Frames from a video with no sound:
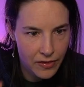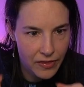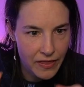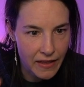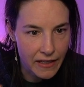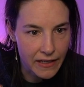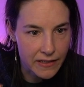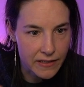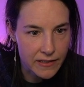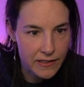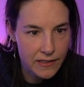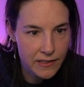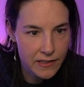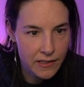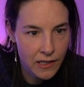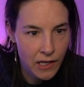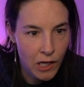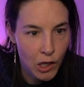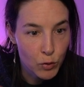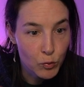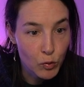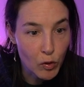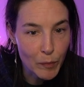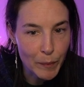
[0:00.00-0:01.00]
This
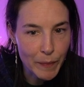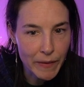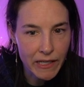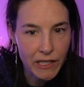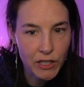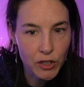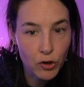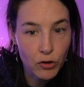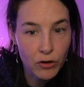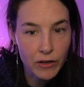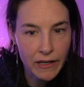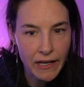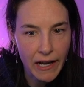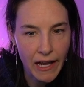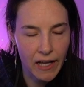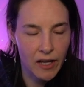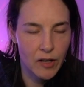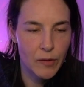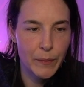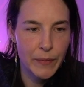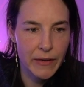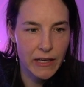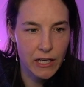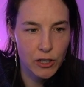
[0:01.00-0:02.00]
will be your
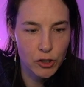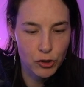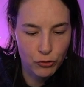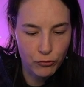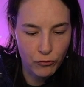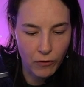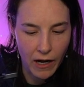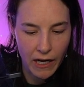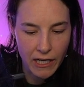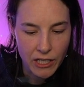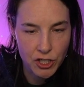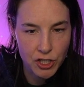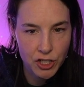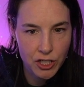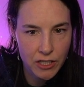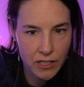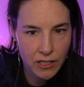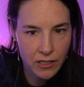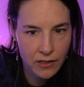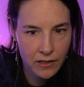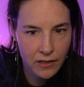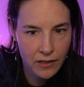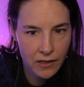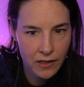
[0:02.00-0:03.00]
nail being
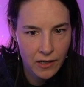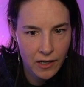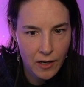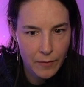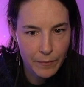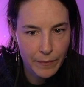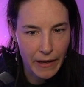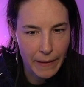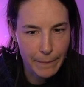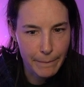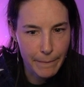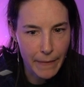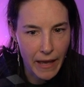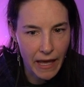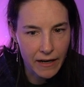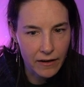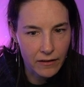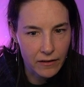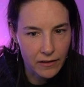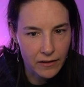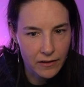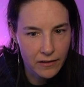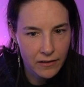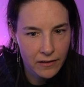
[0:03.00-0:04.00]
crushed by
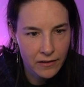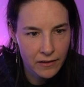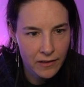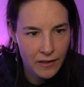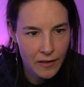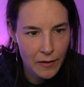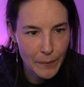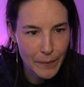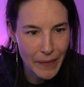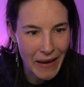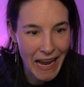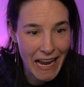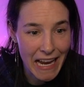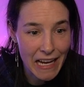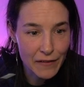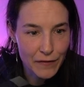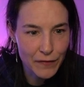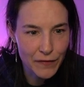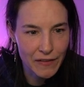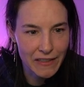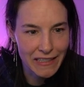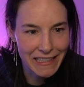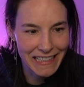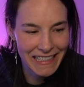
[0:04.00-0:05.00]
metal,
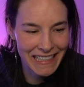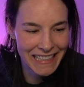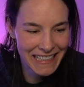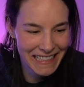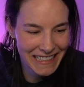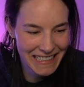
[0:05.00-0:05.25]
painfully.